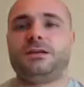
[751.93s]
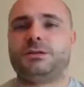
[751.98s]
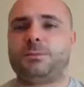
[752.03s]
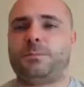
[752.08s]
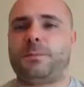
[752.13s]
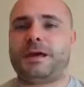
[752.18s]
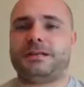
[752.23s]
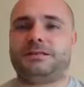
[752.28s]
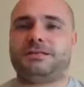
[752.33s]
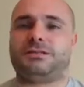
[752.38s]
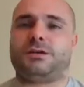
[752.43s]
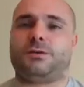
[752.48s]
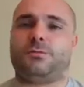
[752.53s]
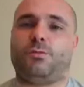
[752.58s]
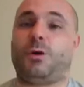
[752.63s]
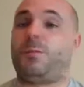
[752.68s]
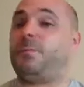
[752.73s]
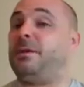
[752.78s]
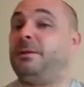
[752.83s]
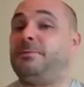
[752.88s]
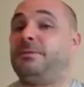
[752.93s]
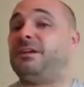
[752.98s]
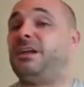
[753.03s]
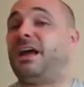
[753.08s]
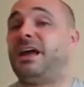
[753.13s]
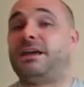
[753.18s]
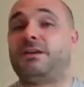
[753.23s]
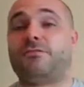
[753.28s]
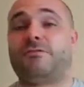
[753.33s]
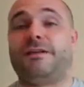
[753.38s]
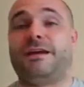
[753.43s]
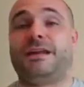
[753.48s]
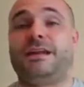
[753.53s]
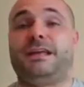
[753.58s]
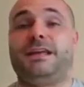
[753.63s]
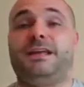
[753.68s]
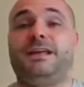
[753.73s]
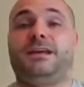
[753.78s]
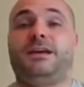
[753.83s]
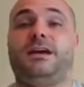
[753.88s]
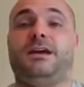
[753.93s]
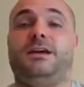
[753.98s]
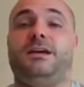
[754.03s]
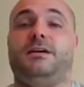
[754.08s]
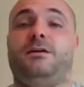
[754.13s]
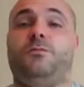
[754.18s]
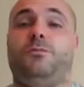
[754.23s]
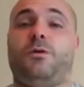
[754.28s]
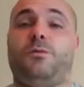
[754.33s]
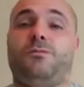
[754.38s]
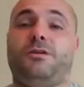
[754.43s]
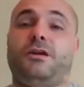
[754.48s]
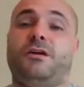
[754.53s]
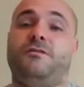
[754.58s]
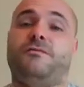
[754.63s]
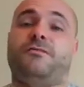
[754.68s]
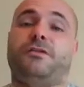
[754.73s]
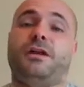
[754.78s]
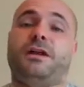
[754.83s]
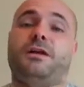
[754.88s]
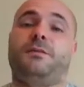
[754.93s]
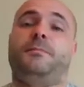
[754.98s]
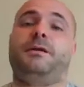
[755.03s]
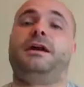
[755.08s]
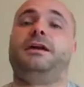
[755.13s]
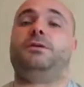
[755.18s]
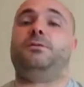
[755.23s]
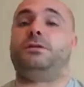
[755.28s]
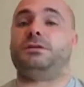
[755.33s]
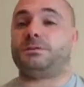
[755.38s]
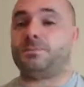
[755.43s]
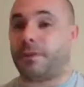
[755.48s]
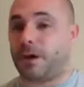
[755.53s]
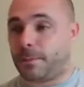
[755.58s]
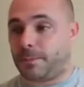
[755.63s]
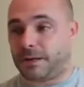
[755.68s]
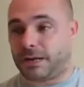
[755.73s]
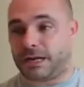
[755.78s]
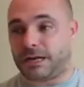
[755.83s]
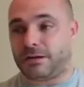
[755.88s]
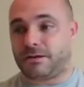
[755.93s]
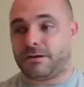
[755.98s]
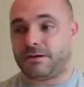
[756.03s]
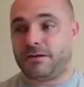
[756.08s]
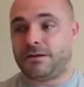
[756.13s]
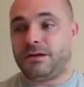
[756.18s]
Depends on what people like, really, what we're covering compared to what's popular.